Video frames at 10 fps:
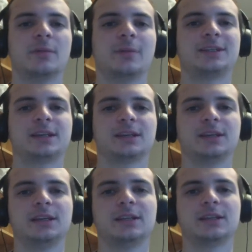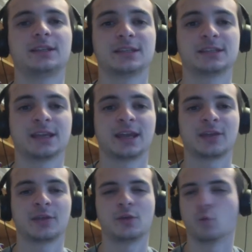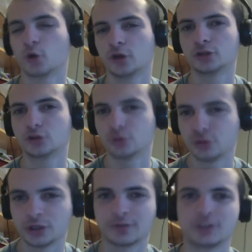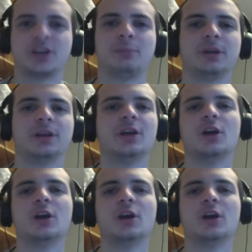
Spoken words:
Basically, this is like the warrior true silver champion.